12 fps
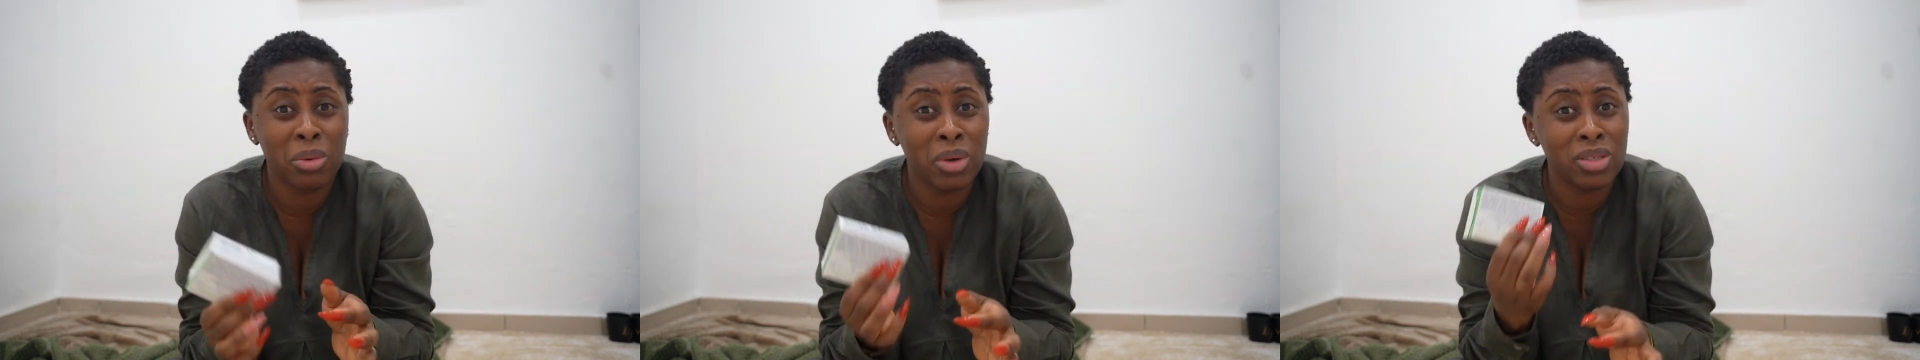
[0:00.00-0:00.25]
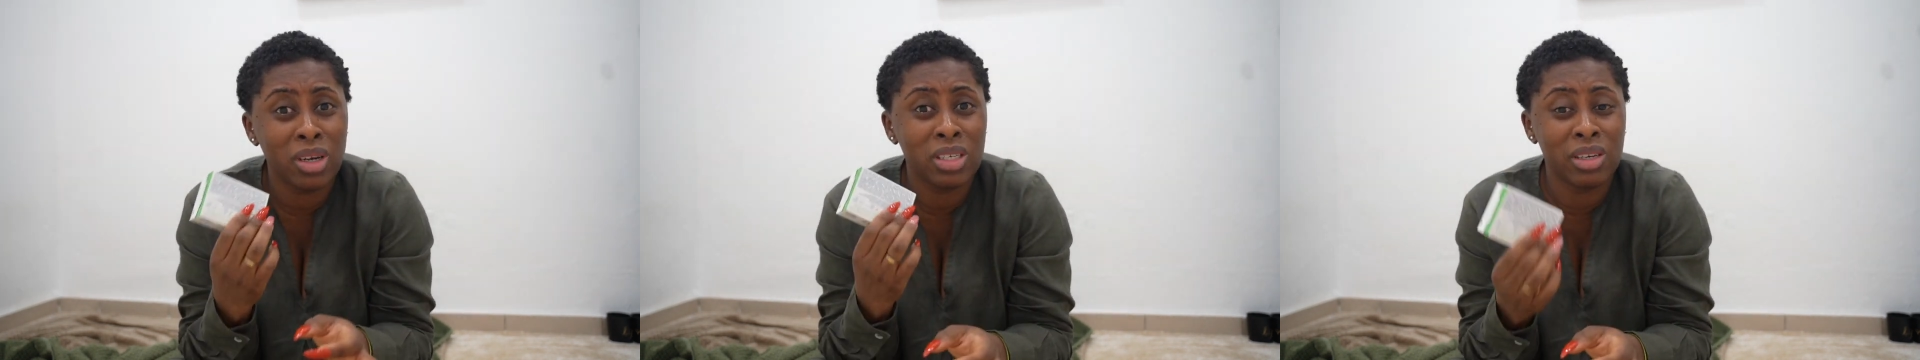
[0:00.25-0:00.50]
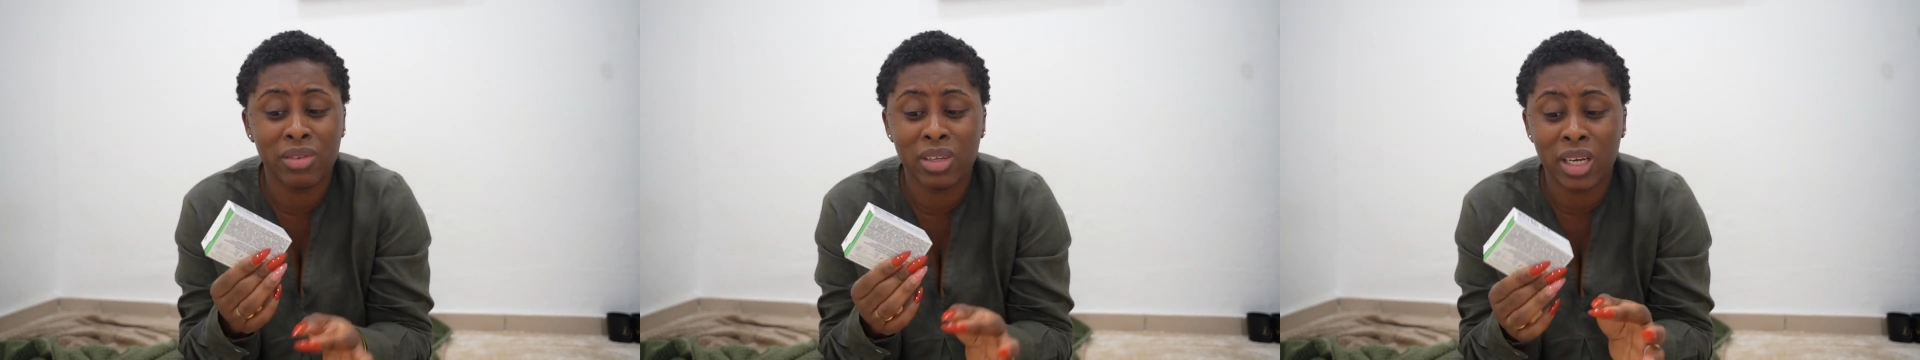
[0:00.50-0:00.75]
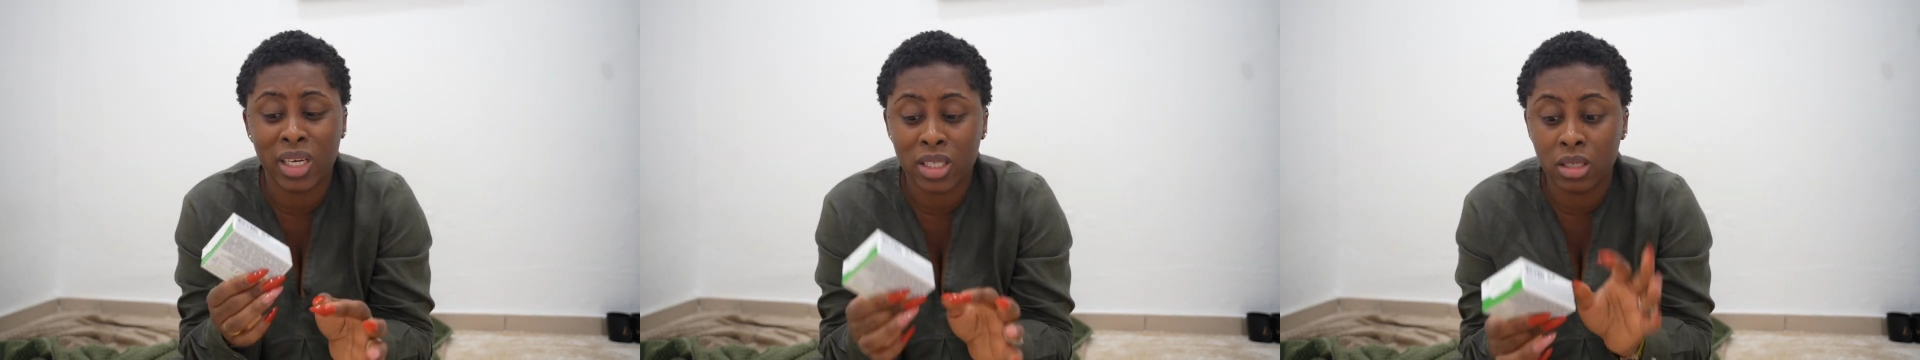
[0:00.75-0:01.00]
was not giving
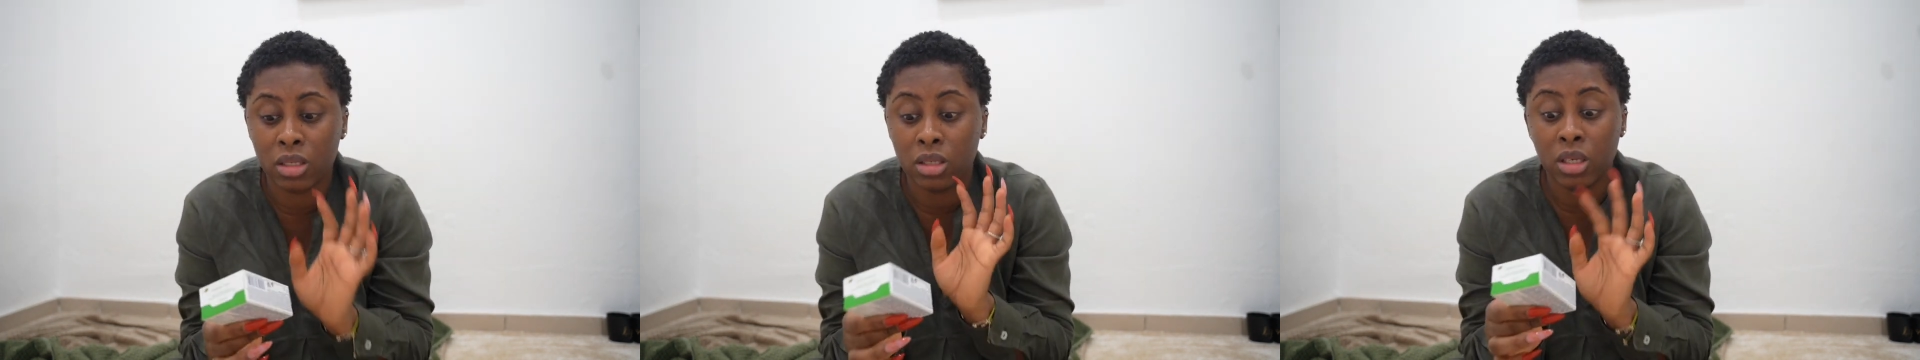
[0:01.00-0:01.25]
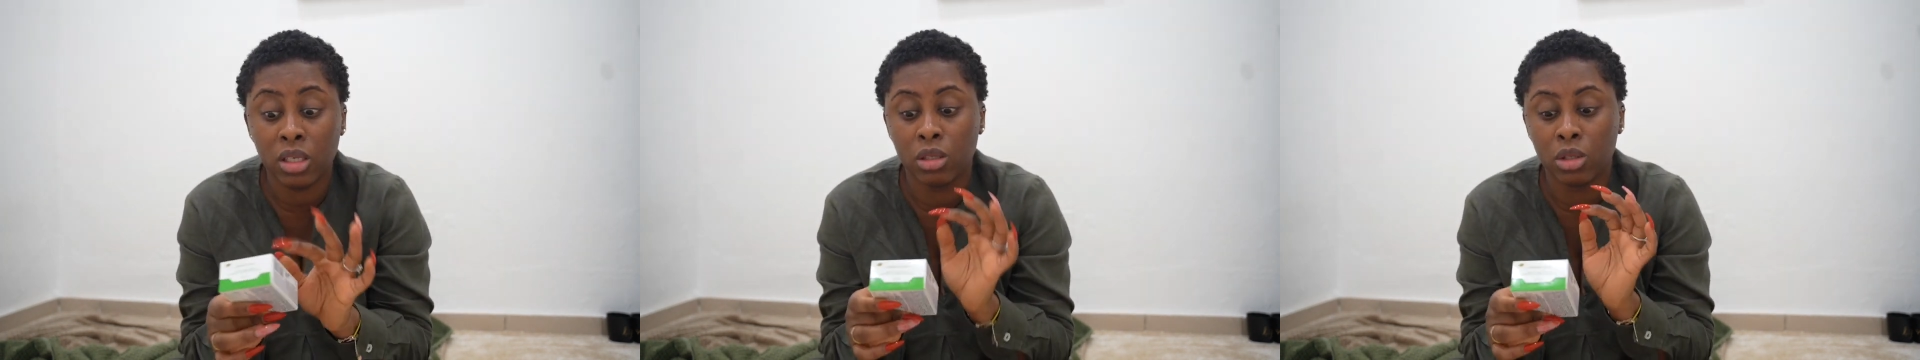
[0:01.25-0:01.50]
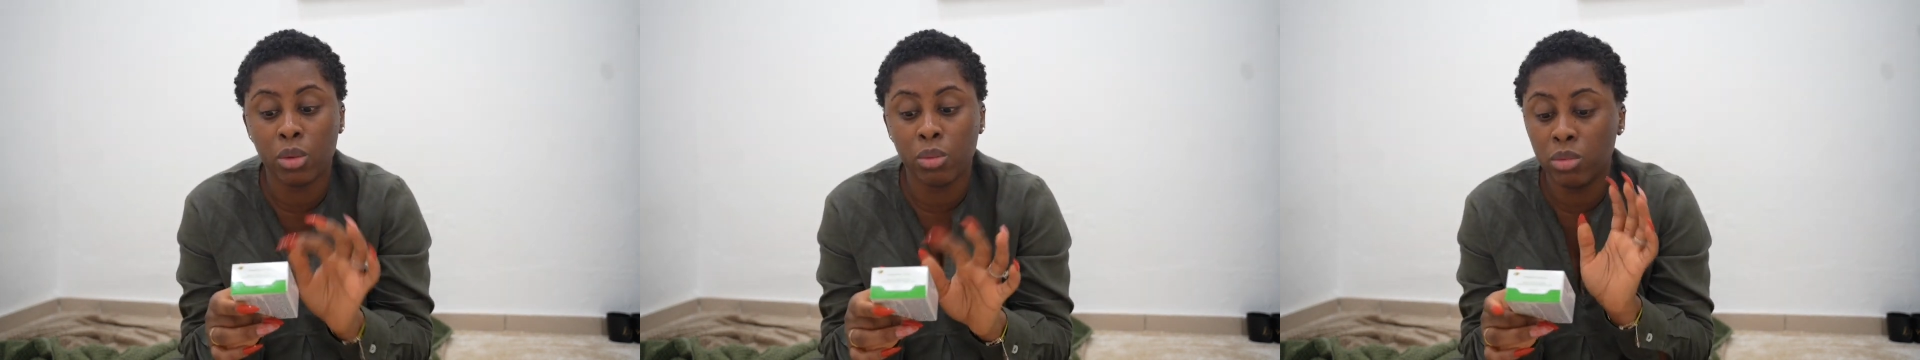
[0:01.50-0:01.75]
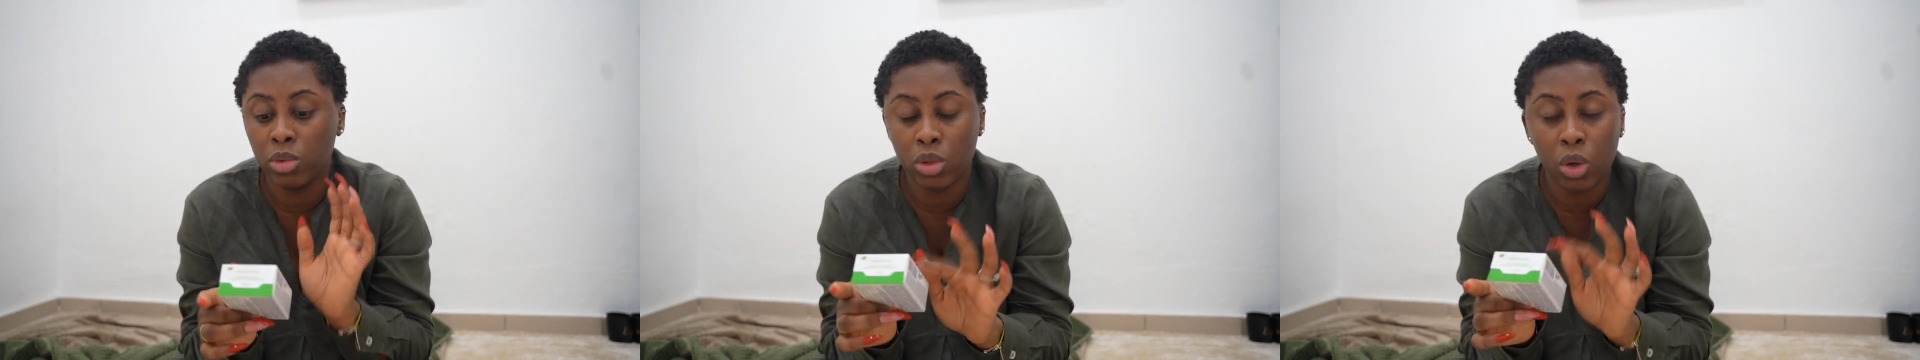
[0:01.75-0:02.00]
like this. This
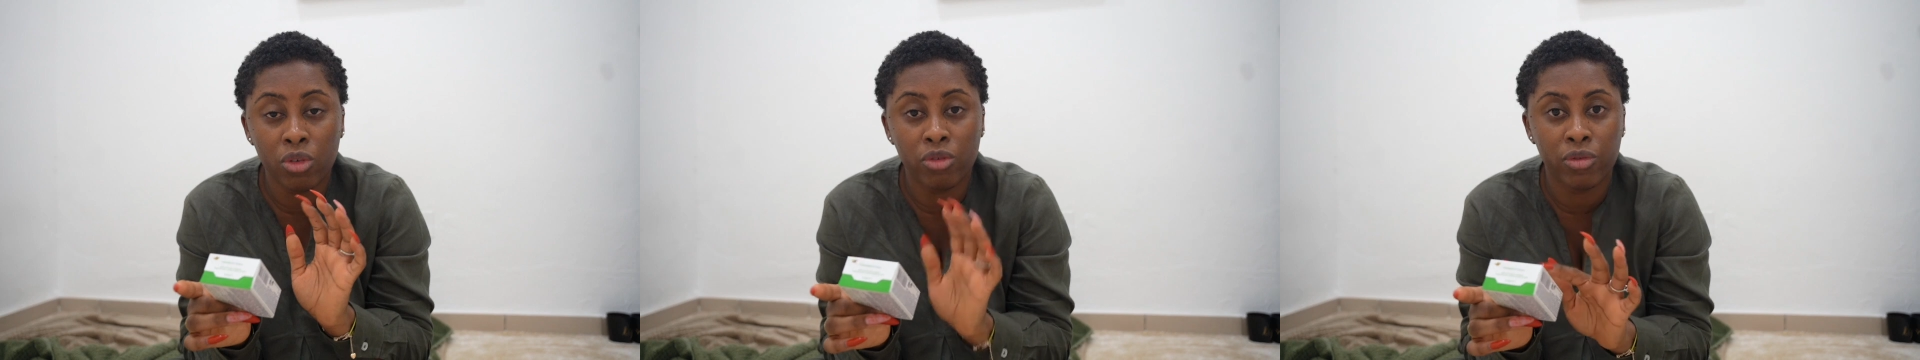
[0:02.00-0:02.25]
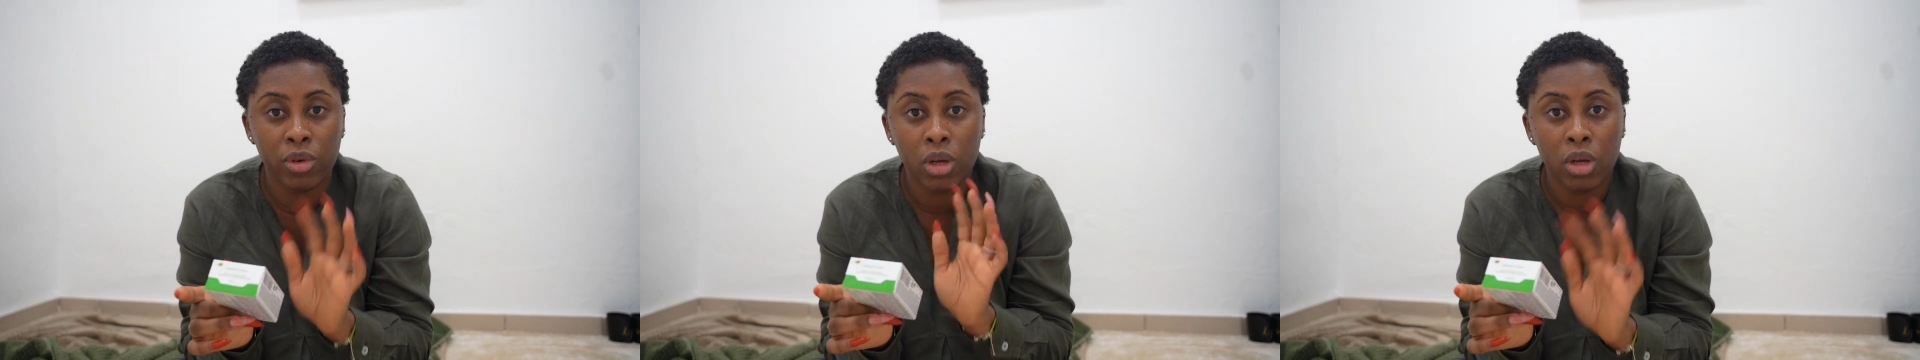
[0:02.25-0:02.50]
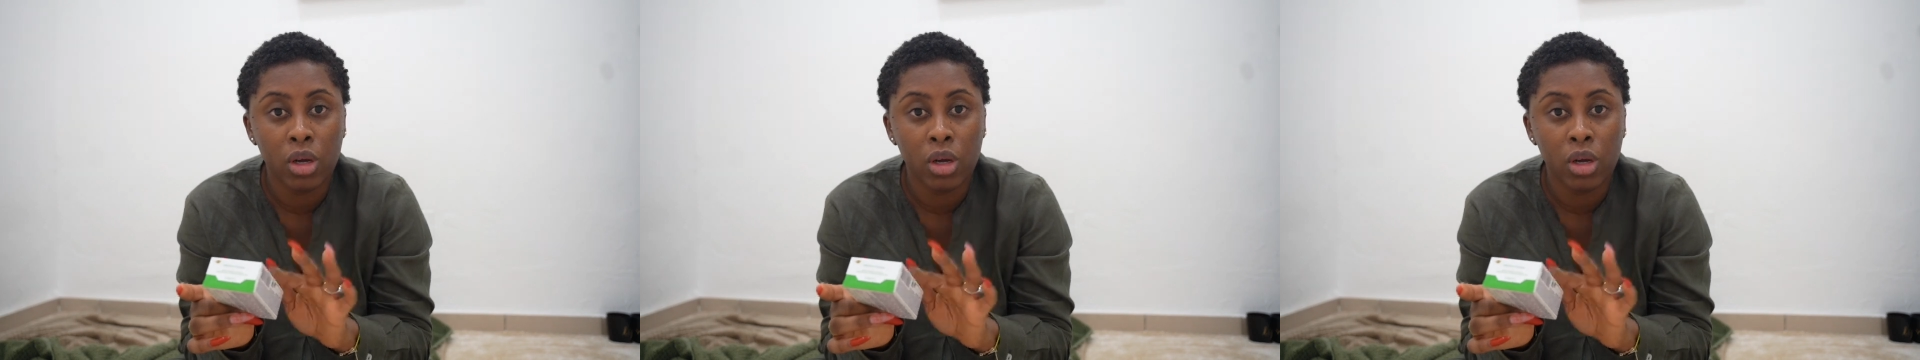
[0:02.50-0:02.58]
Dove